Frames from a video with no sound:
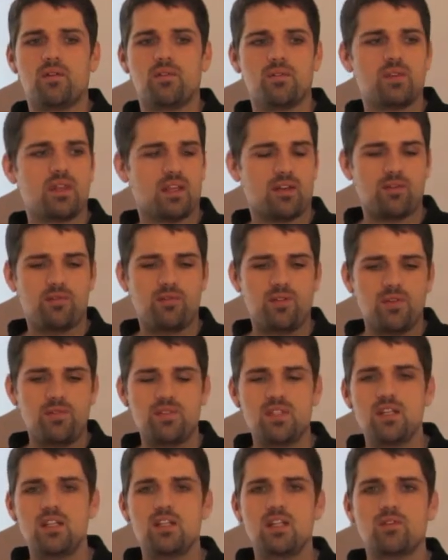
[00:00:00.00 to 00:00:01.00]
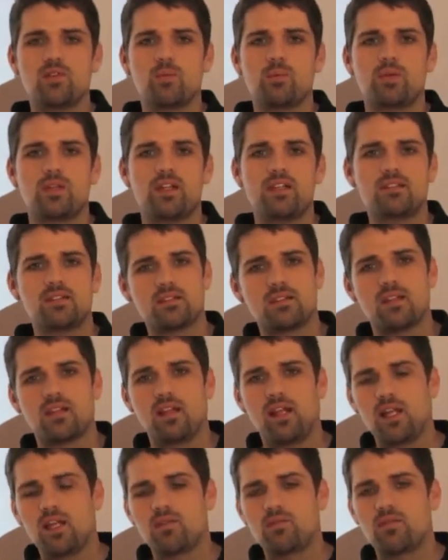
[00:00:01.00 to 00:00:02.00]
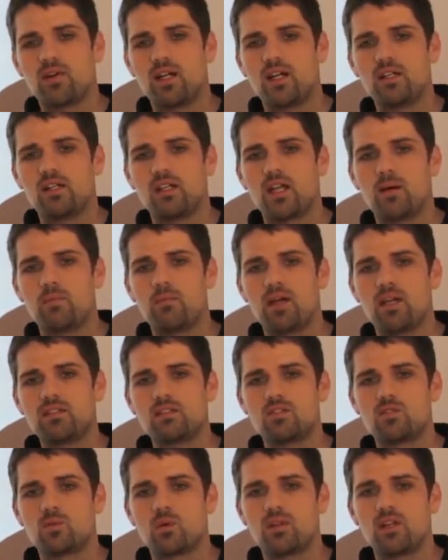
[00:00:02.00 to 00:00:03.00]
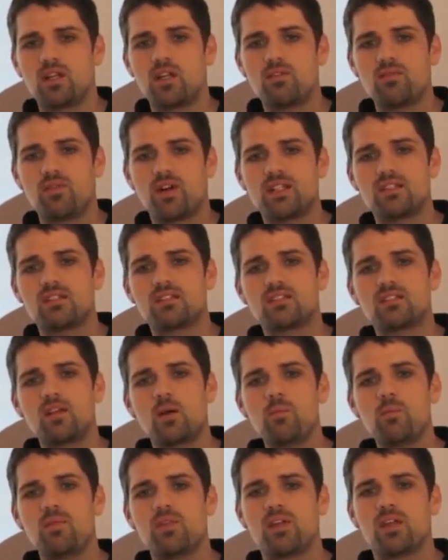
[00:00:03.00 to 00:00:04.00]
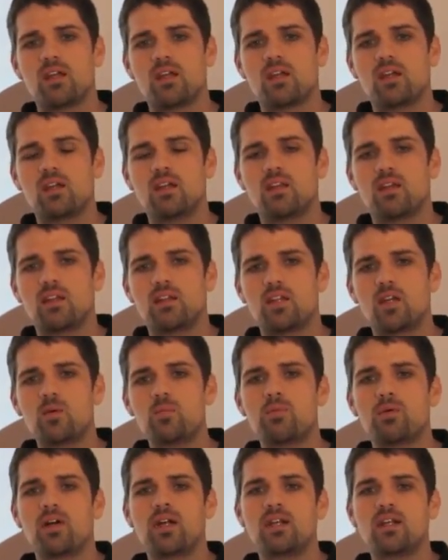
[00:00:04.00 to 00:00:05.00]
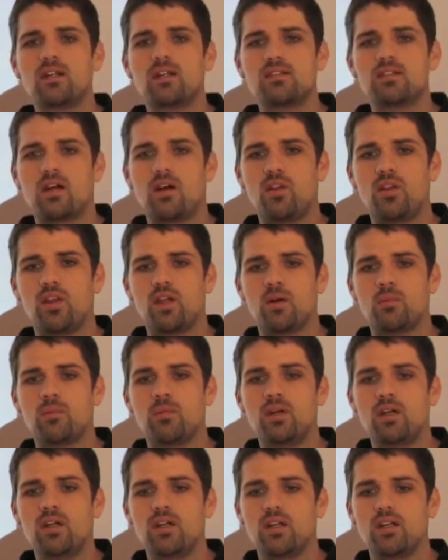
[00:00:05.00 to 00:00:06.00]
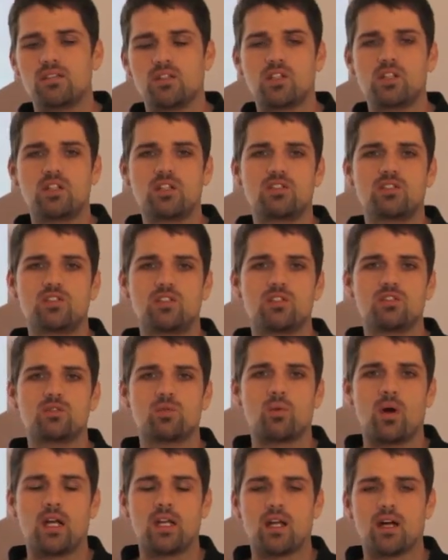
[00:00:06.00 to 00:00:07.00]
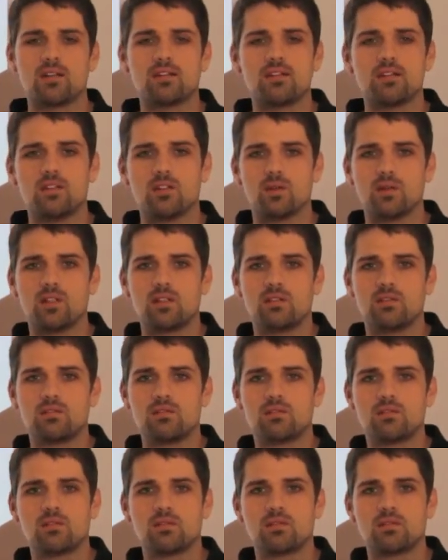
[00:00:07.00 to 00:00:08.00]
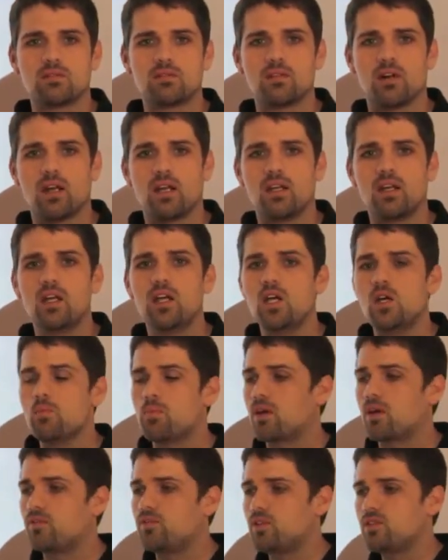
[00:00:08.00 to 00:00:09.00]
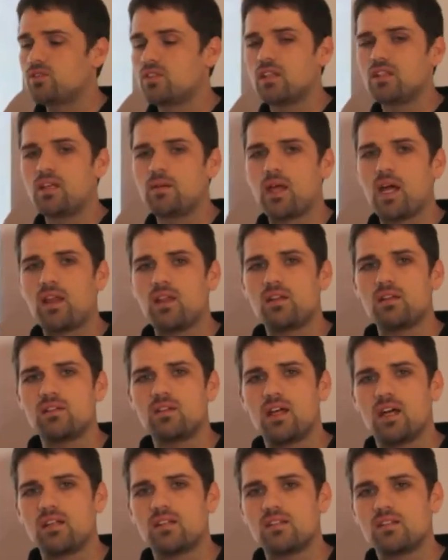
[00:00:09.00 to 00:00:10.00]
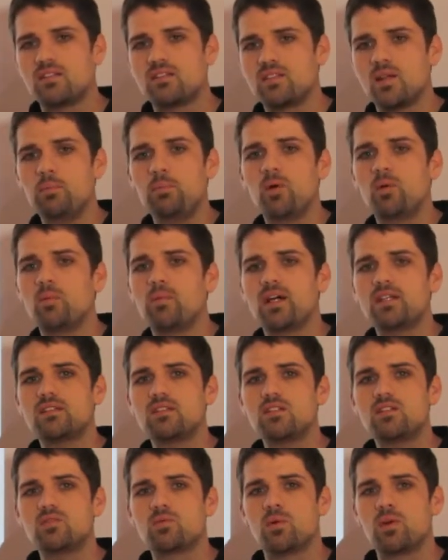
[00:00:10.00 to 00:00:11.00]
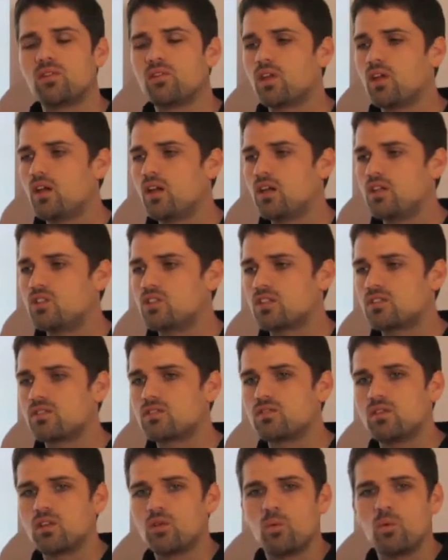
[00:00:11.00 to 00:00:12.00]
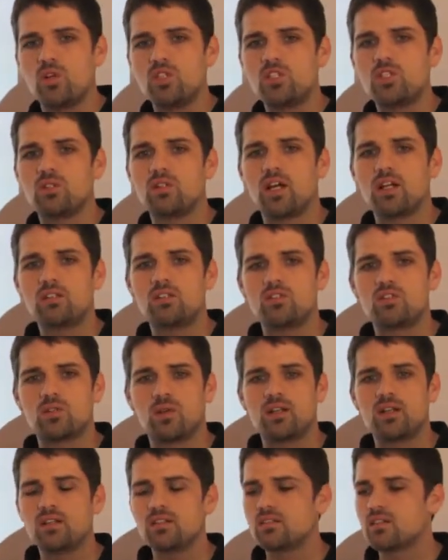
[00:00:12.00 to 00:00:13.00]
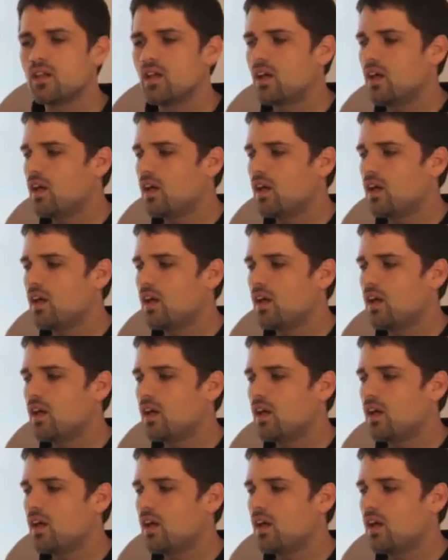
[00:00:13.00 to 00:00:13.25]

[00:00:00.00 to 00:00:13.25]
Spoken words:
like 15 different places that they can find in that message where they could find something that their brain could tell them is a good excuse why not to do it. Right? But if you send them that simple message with just, would you like to join us?